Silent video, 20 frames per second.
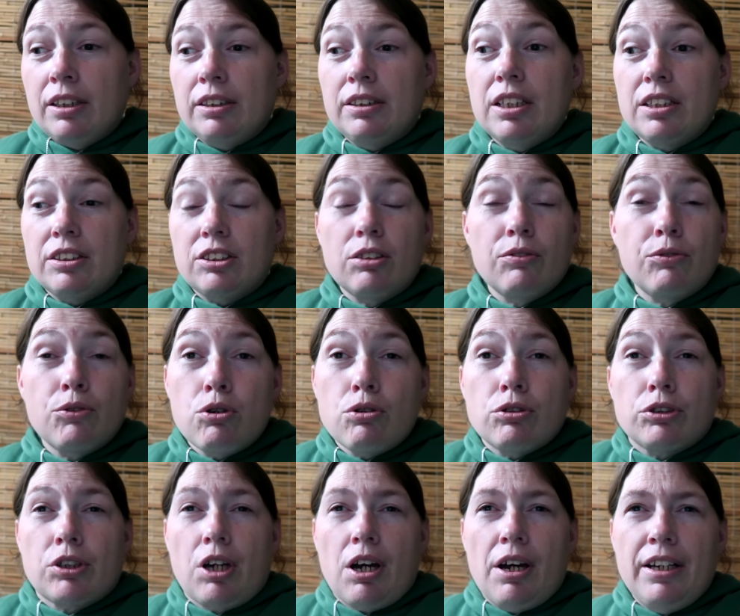Yes, of
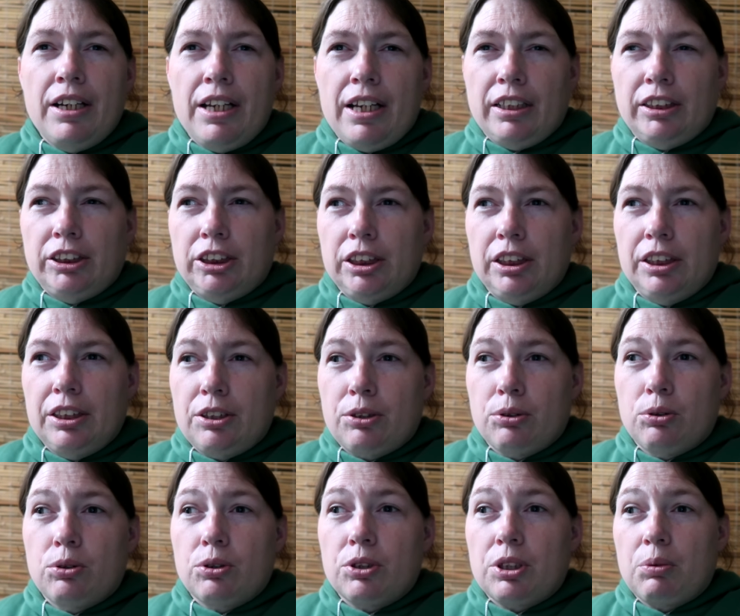course, I'd actually
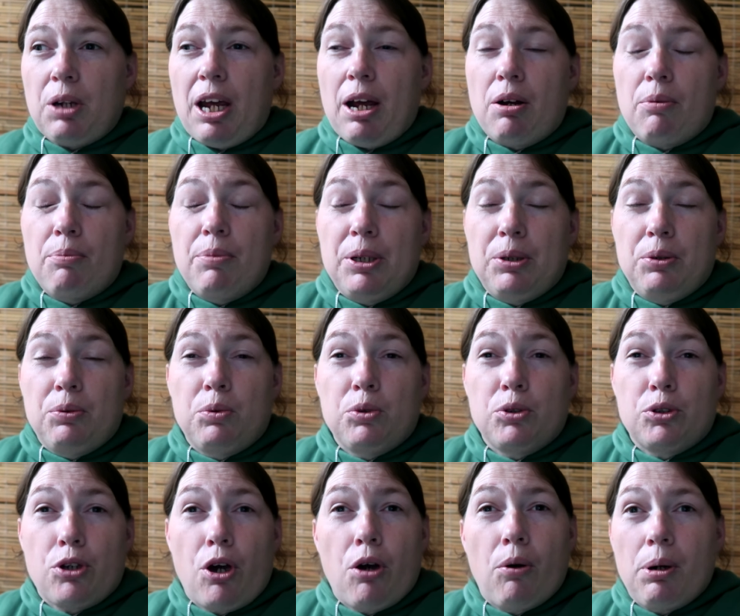thought our bill
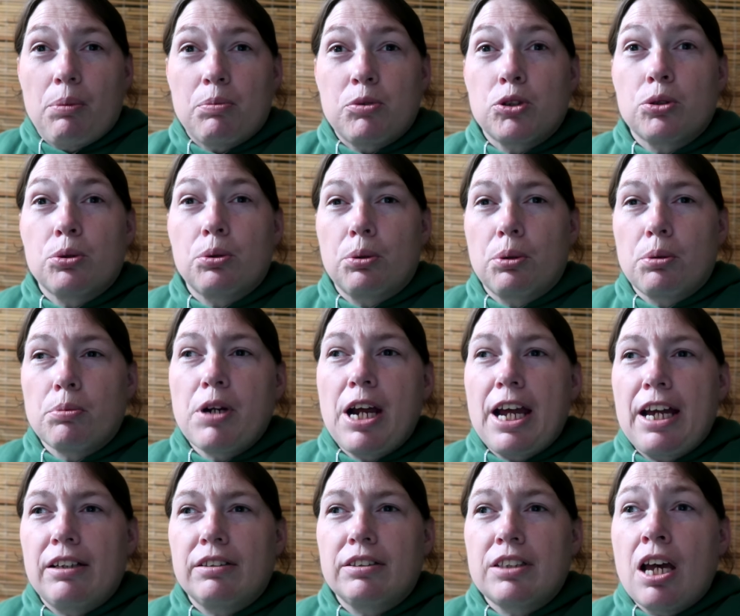would go up to
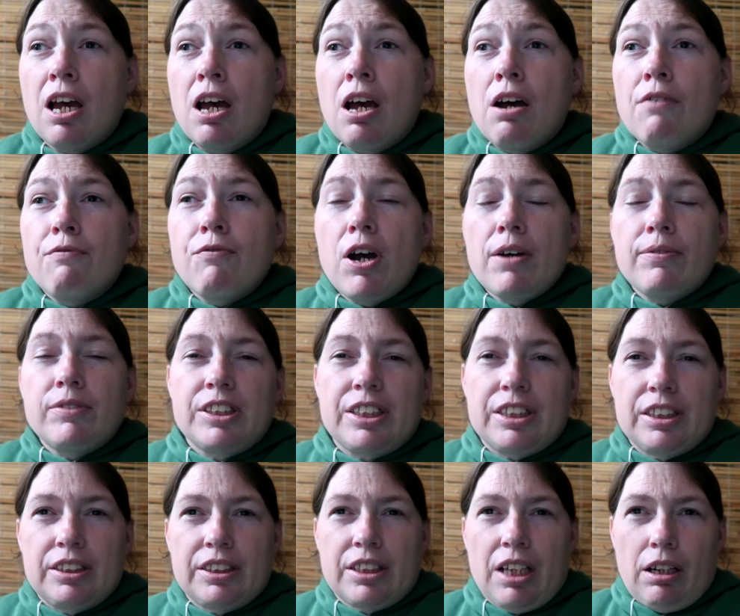around five to
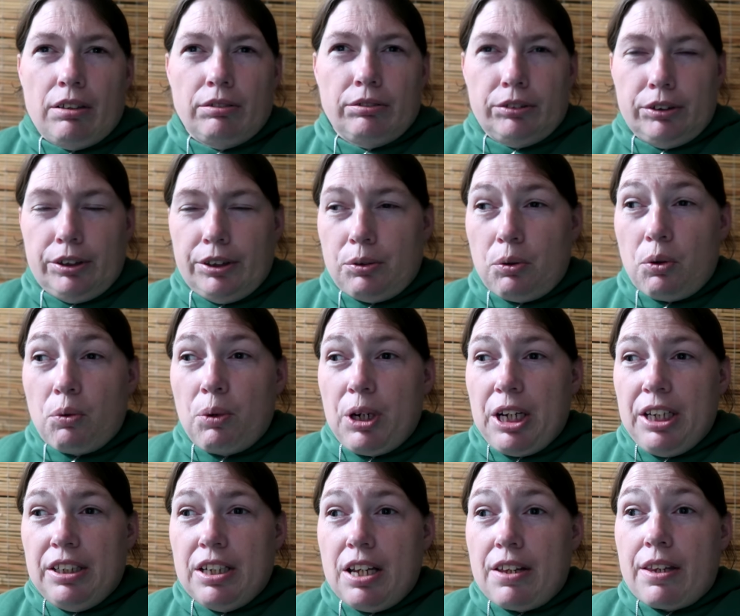six hundred
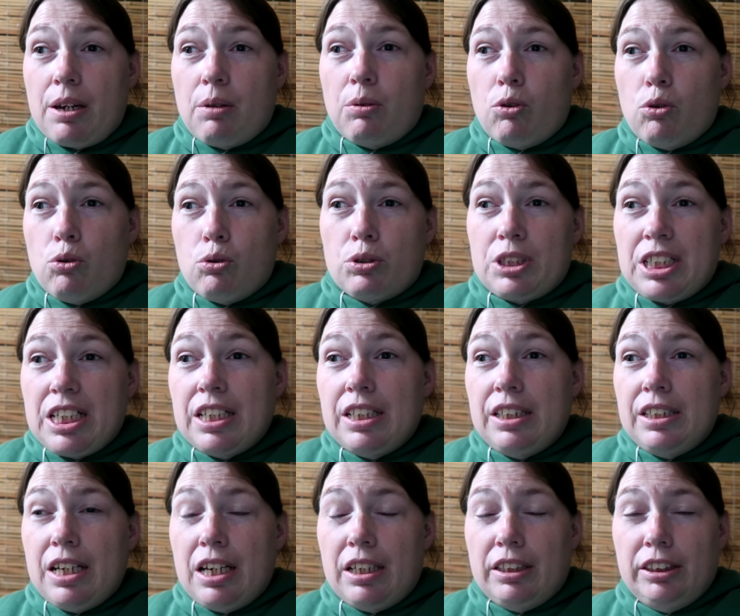when they were all
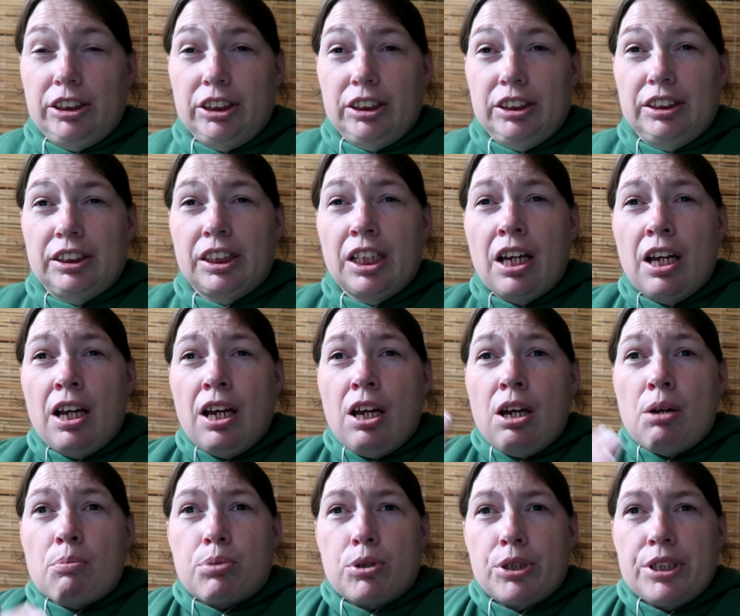teenagers.
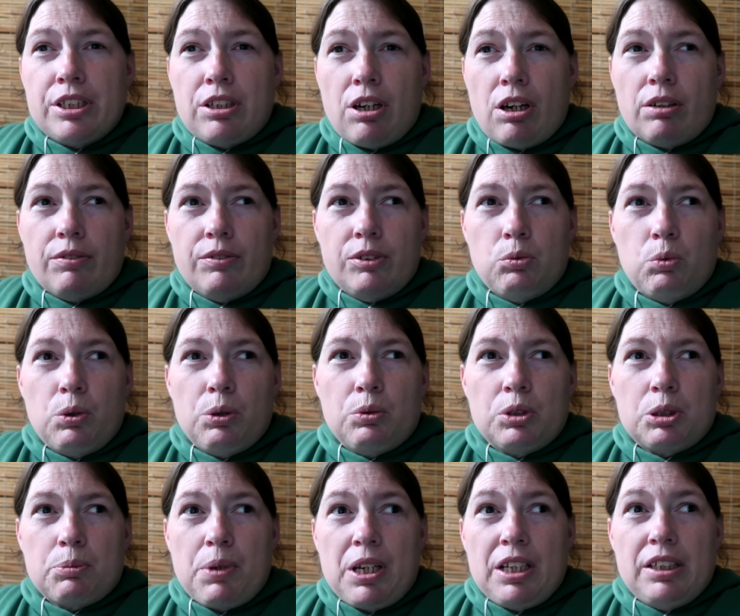Pre-COVID, we were
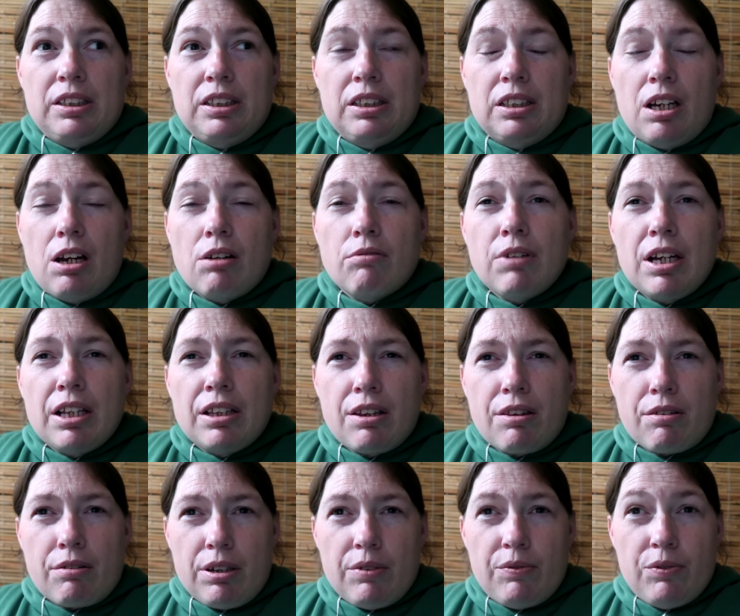spending around the
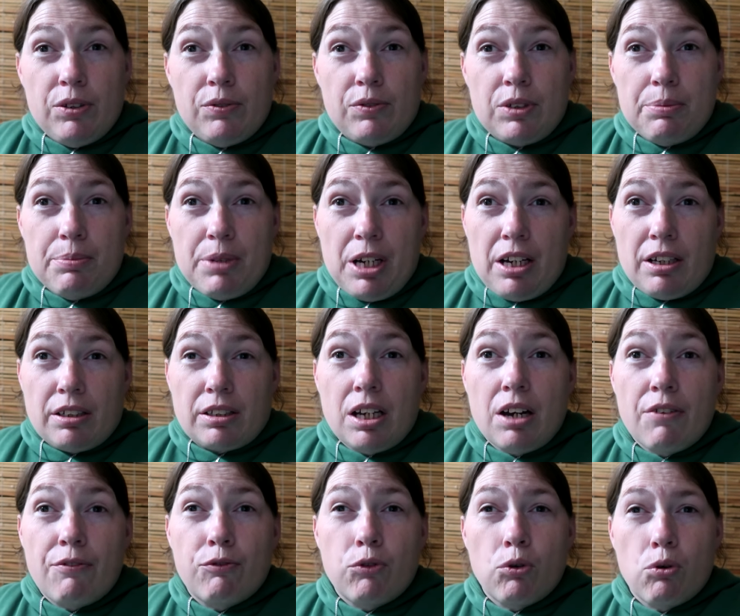three fifty mark,
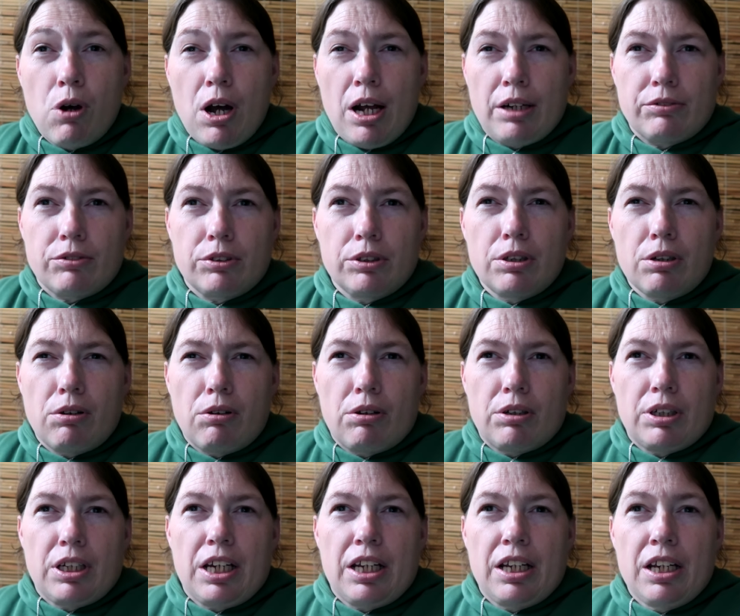four hundred
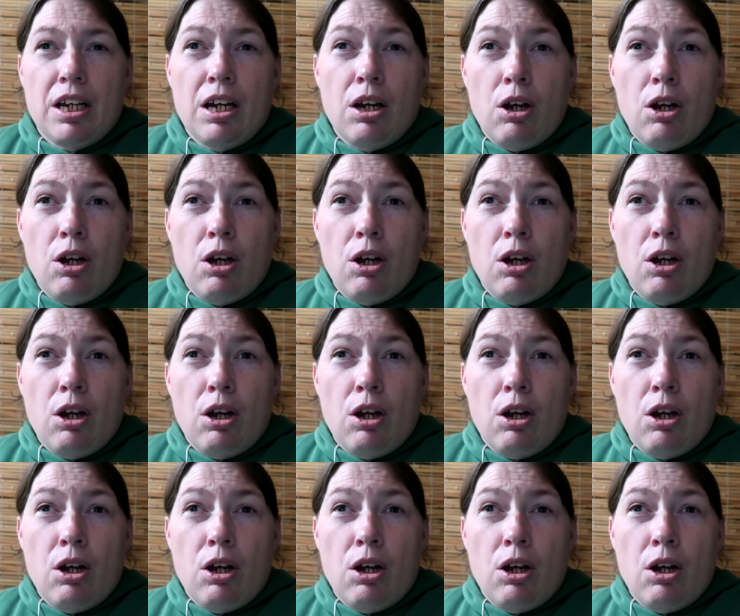on a,